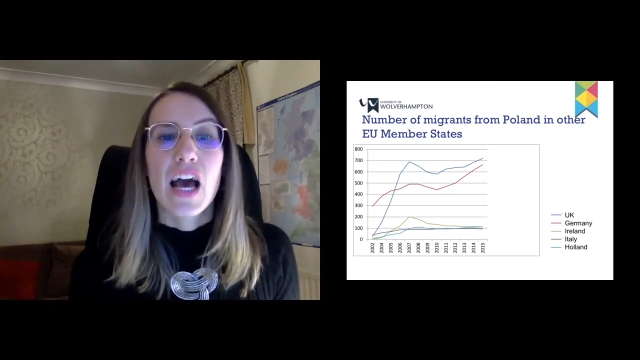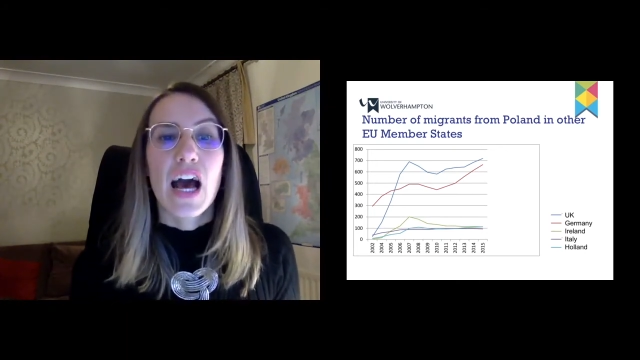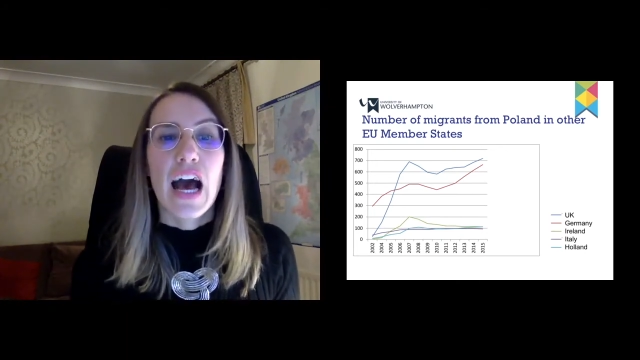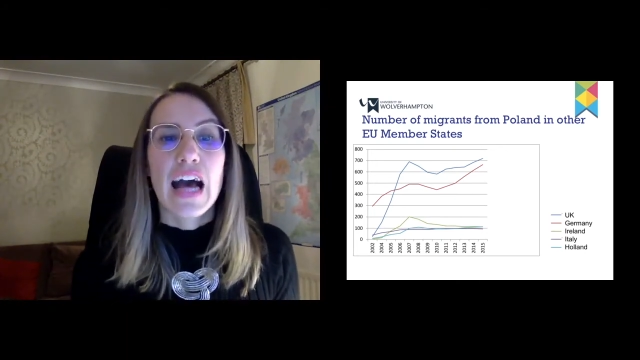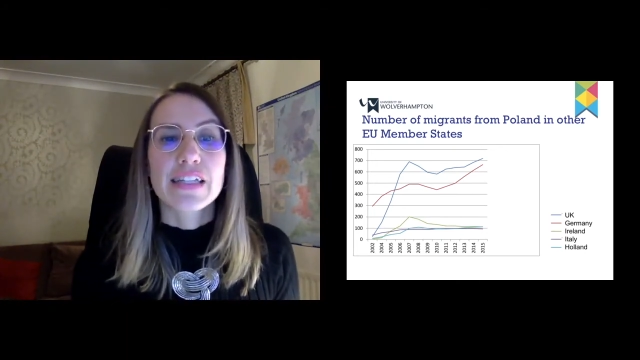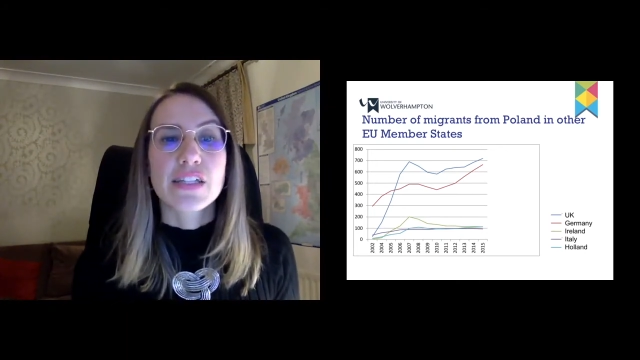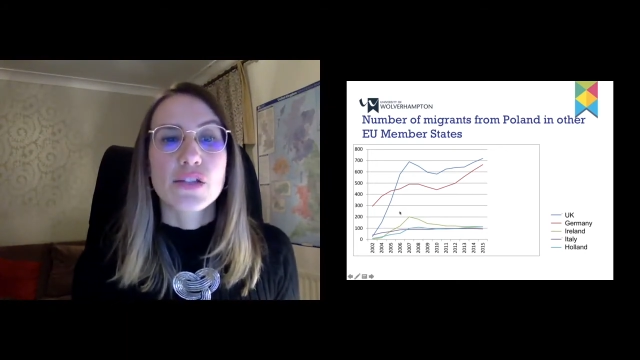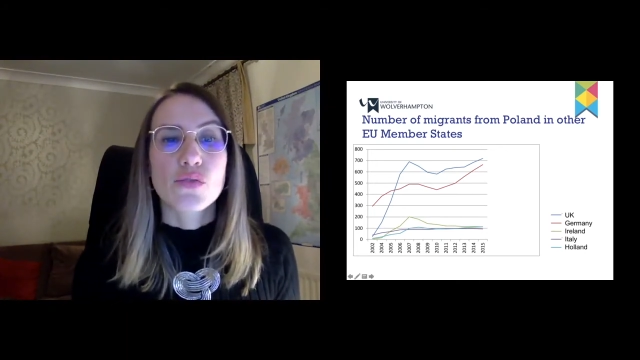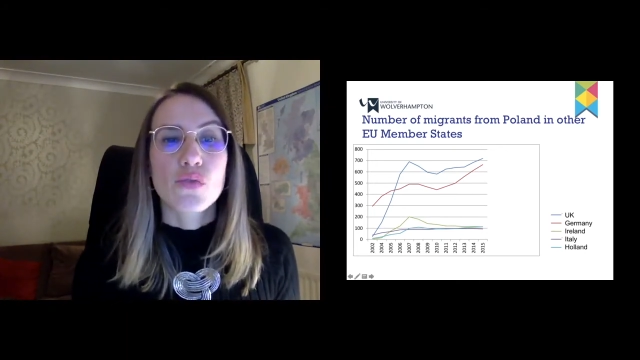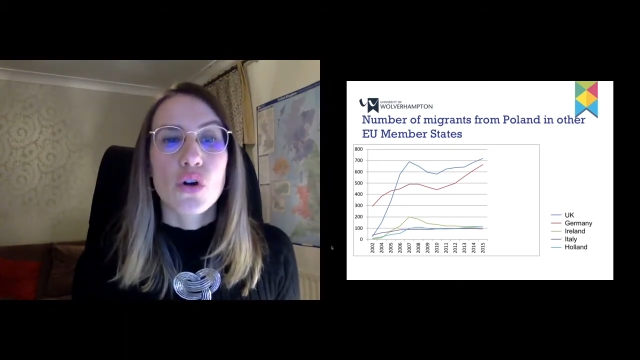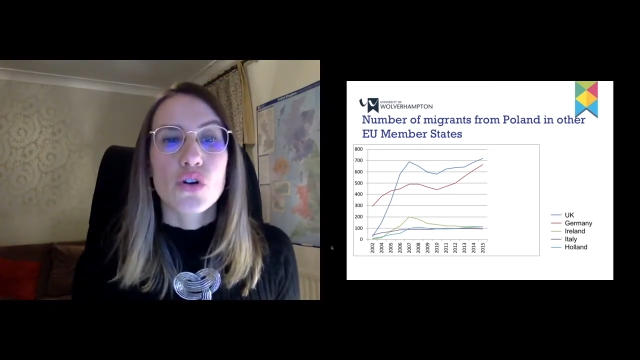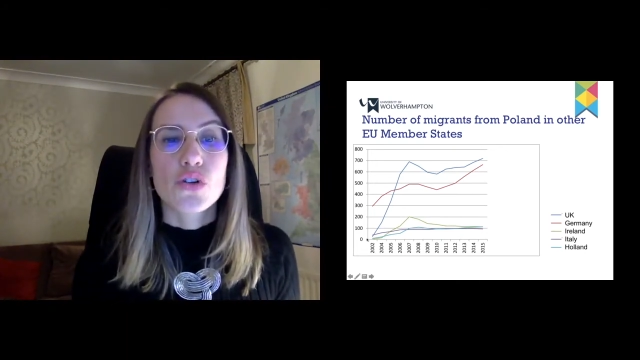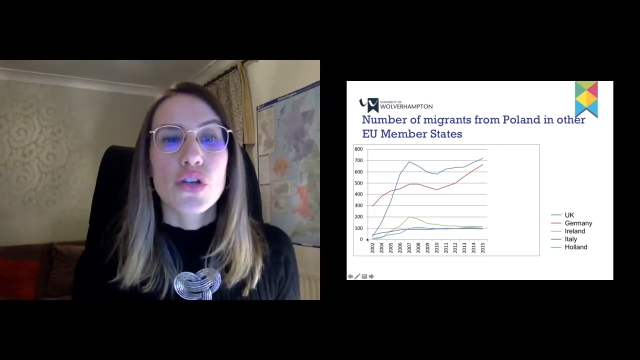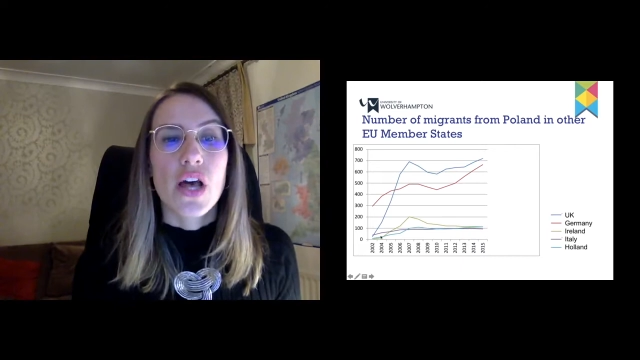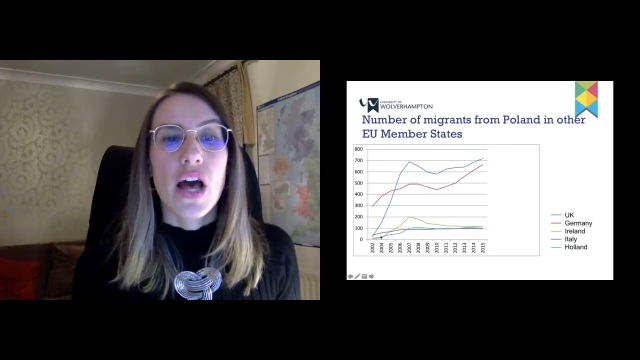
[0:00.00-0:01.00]
as it
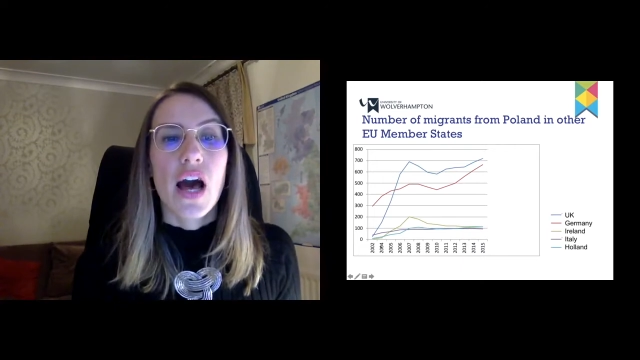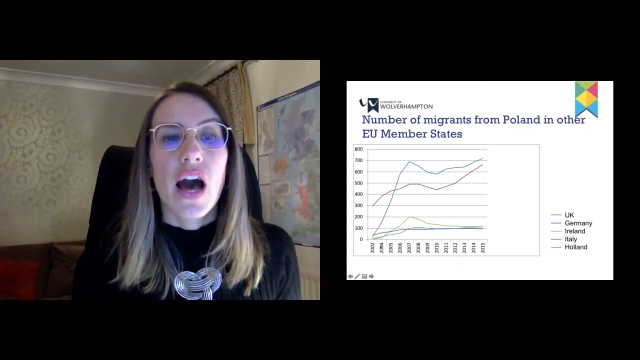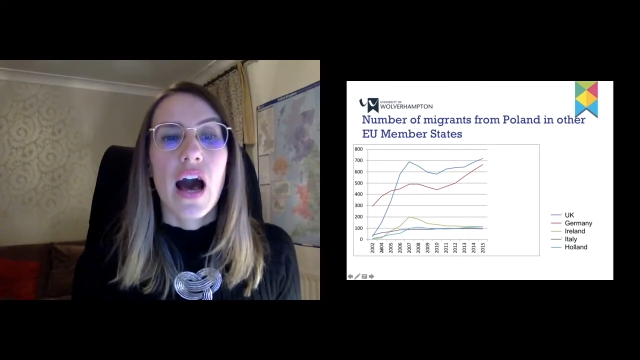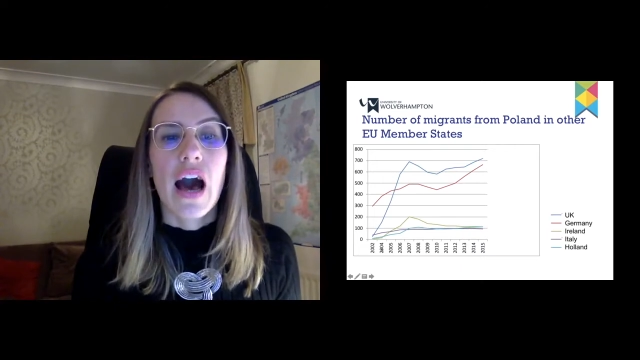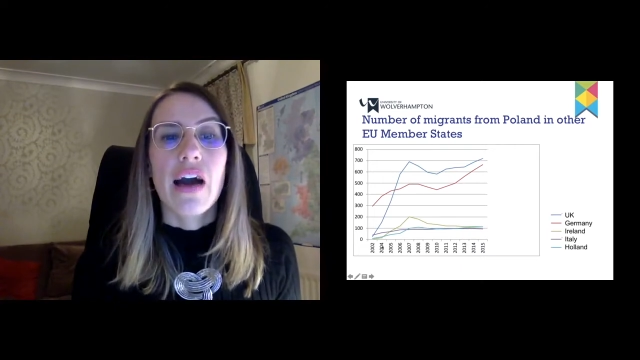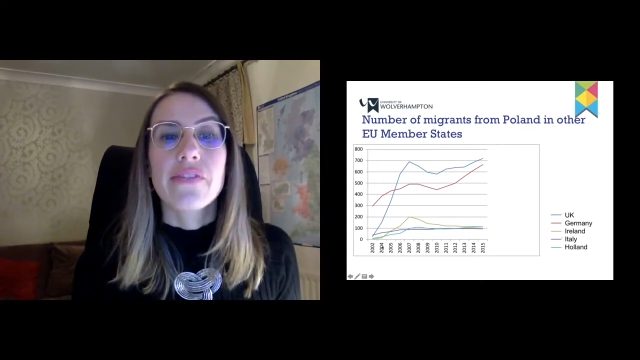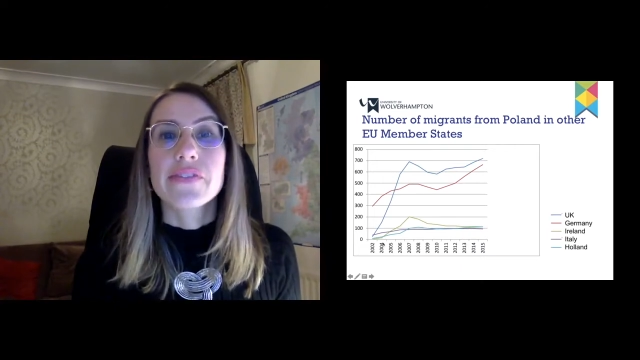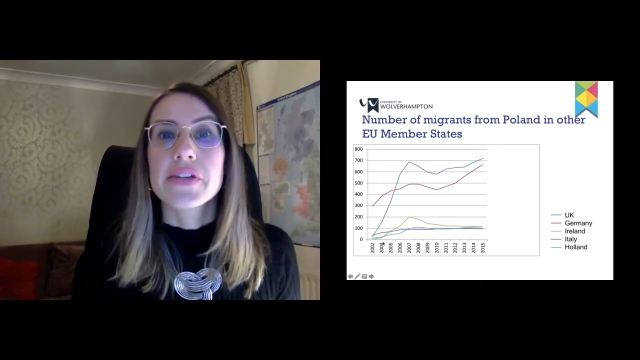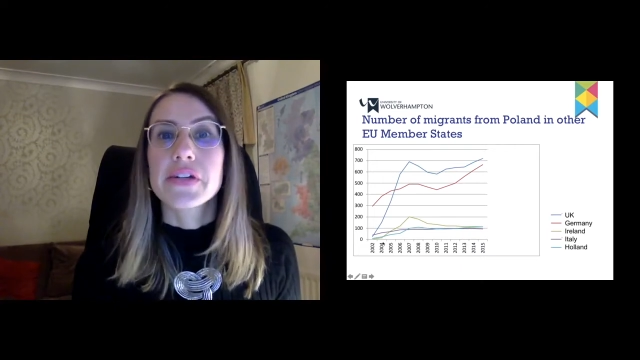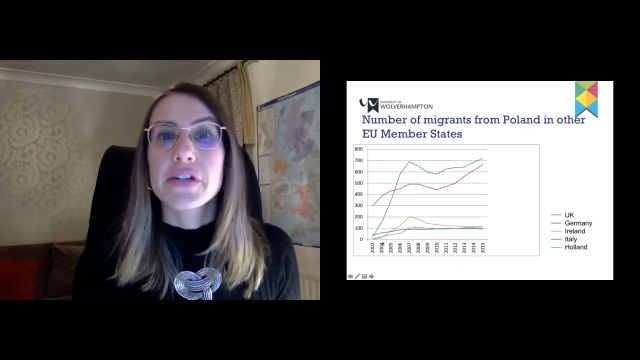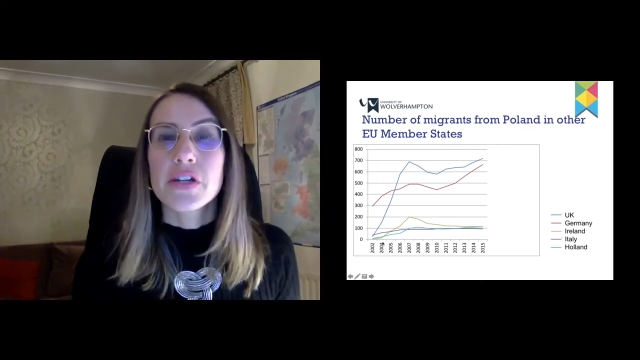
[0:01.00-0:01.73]
was after